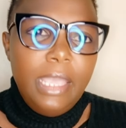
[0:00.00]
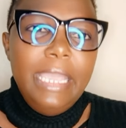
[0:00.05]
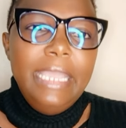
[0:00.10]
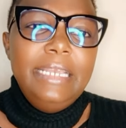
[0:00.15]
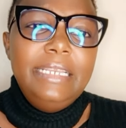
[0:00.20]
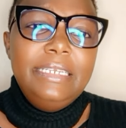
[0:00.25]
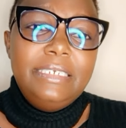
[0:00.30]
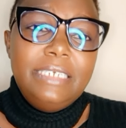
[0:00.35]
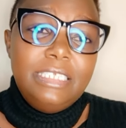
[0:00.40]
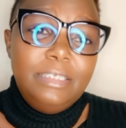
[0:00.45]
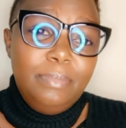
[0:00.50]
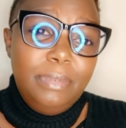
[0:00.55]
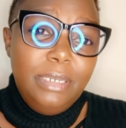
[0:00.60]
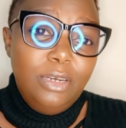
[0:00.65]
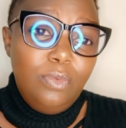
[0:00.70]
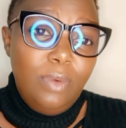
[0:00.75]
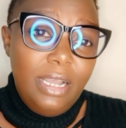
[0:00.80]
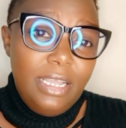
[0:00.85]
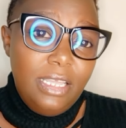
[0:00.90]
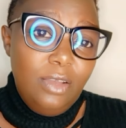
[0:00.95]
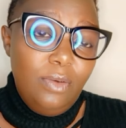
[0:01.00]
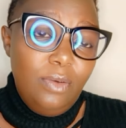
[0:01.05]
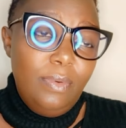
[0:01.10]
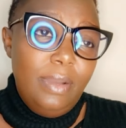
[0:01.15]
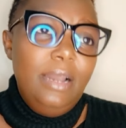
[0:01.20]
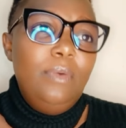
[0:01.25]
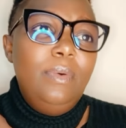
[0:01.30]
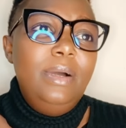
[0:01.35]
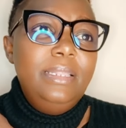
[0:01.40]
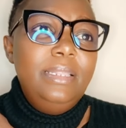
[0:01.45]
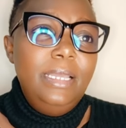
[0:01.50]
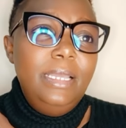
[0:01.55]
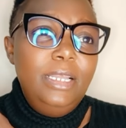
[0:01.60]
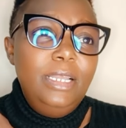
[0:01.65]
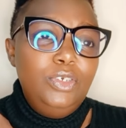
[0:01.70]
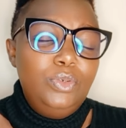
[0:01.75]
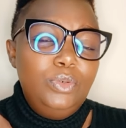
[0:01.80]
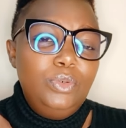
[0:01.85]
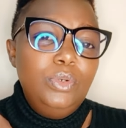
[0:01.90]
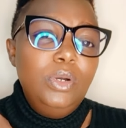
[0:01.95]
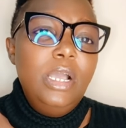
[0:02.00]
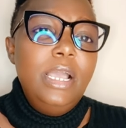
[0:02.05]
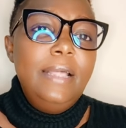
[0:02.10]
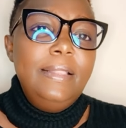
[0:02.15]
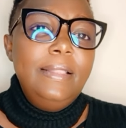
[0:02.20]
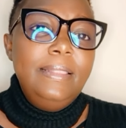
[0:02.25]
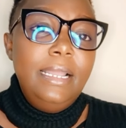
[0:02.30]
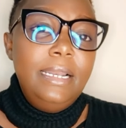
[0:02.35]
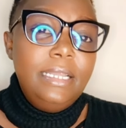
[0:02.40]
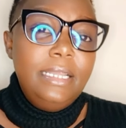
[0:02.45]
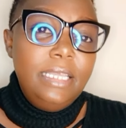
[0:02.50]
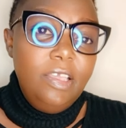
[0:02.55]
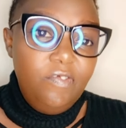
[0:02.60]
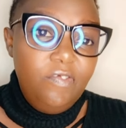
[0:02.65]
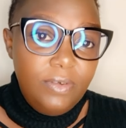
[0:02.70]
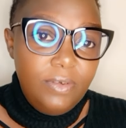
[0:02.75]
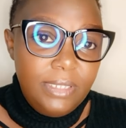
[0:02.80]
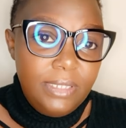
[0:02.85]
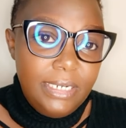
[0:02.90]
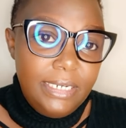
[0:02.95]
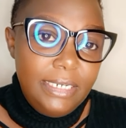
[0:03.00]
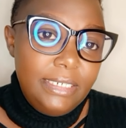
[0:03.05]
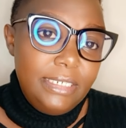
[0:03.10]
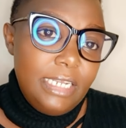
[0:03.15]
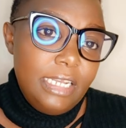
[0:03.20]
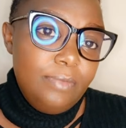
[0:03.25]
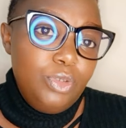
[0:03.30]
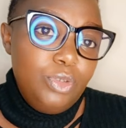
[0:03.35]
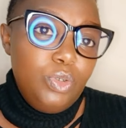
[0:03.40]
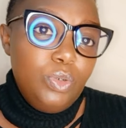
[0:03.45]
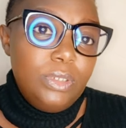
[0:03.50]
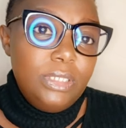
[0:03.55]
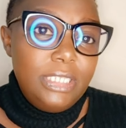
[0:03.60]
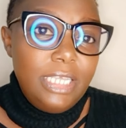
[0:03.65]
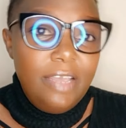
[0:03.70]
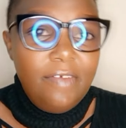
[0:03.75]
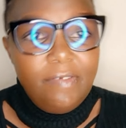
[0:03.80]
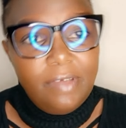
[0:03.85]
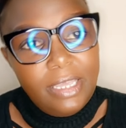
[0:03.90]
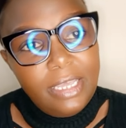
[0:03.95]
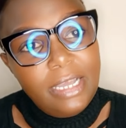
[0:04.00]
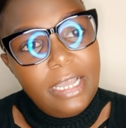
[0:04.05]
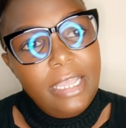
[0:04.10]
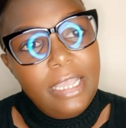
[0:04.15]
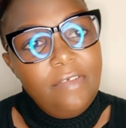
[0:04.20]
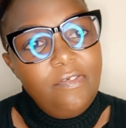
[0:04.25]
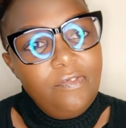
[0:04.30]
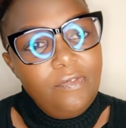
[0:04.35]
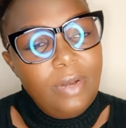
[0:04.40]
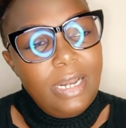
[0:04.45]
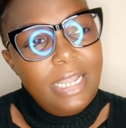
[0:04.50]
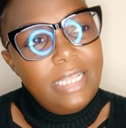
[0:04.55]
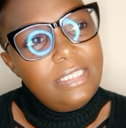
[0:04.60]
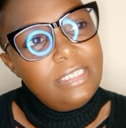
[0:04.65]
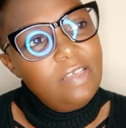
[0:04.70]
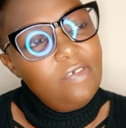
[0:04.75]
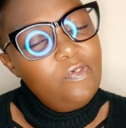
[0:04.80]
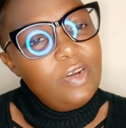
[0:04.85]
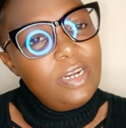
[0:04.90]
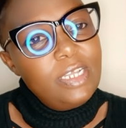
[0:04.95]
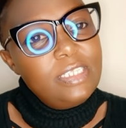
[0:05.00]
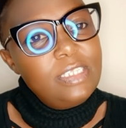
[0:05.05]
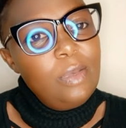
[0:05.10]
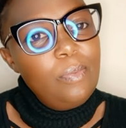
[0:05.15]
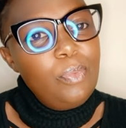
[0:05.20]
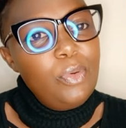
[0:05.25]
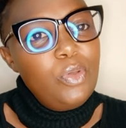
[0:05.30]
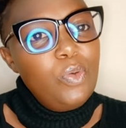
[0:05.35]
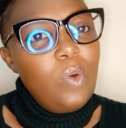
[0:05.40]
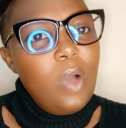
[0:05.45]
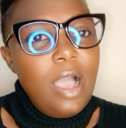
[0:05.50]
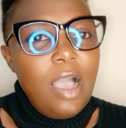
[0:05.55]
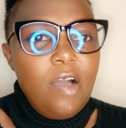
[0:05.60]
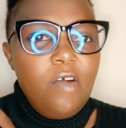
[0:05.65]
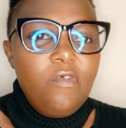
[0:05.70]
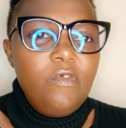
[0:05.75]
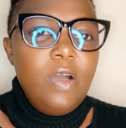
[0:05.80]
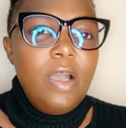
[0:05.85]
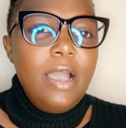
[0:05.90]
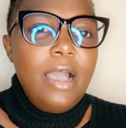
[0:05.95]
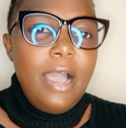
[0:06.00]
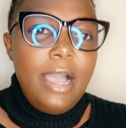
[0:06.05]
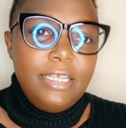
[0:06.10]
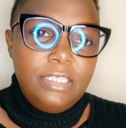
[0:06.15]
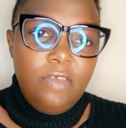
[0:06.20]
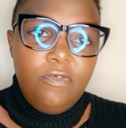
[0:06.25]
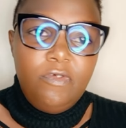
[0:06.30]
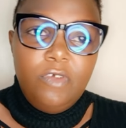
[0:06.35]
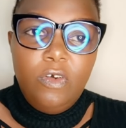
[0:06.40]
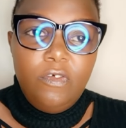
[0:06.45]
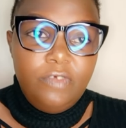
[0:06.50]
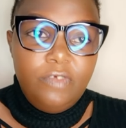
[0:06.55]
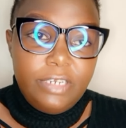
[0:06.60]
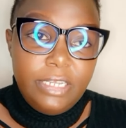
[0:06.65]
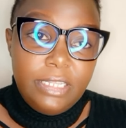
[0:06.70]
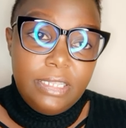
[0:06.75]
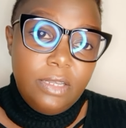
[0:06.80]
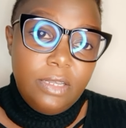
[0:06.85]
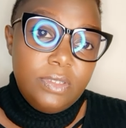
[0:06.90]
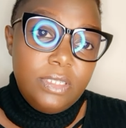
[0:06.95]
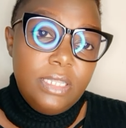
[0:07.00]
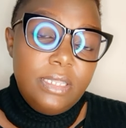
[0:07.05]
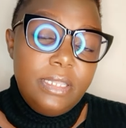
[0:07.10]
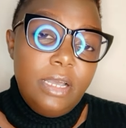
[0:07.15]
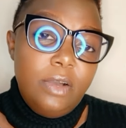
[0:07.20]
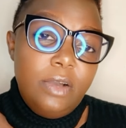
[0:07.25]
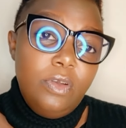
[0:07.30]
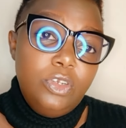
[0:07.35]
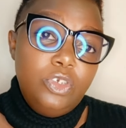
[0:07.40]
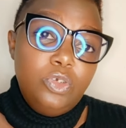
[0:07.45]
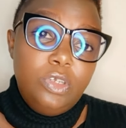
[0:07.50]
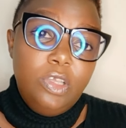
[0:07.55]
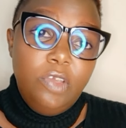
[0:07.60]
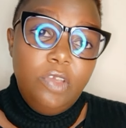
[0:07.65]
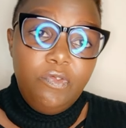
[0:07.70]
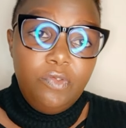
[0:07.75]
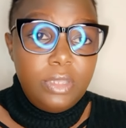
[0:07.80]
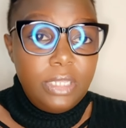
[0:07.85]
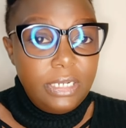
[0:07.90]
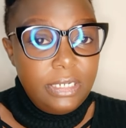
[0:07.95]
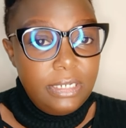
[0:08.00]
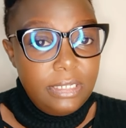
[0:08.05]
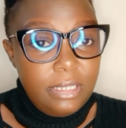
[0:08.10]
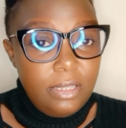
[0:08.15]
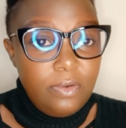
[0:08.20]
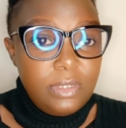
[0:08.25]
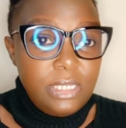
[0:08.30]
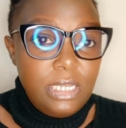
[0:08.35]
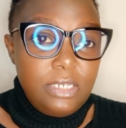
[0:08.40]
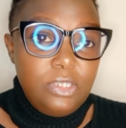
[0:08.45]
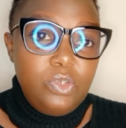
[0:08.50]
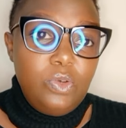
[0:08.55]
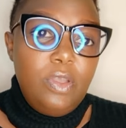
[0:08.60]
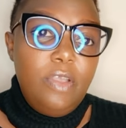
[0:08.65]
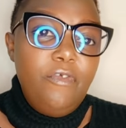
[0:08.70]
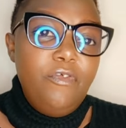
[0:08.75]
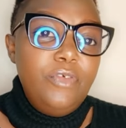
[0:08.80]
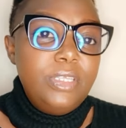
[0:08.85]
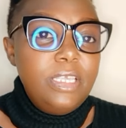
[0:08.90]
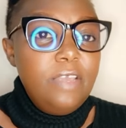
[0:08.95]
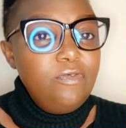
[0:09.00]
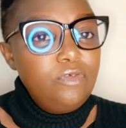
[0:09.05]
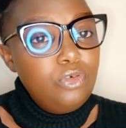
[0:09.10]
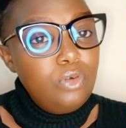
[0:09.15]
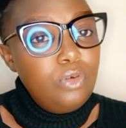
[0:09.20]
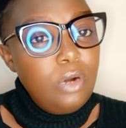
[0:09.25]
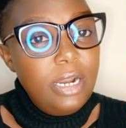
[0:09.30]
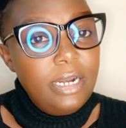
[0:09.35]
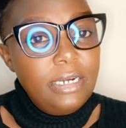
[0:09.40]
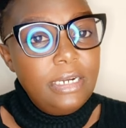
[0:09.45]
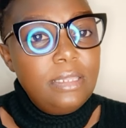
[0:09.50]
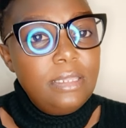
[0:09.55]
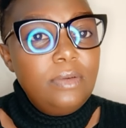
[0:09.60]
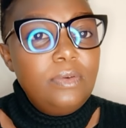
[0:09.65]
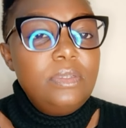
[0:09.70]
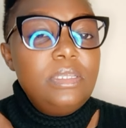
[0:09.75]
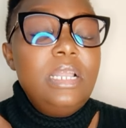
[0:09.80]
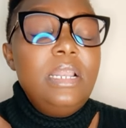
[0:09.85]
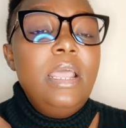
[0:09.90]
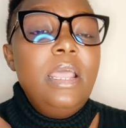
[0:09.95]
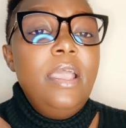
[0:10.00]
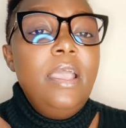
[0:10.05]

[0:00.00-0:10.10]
and it has been working well what they do they'll give you three times your saving if let's say for example you have a saving of 10000 they're going to give you 30000 so if you save 200000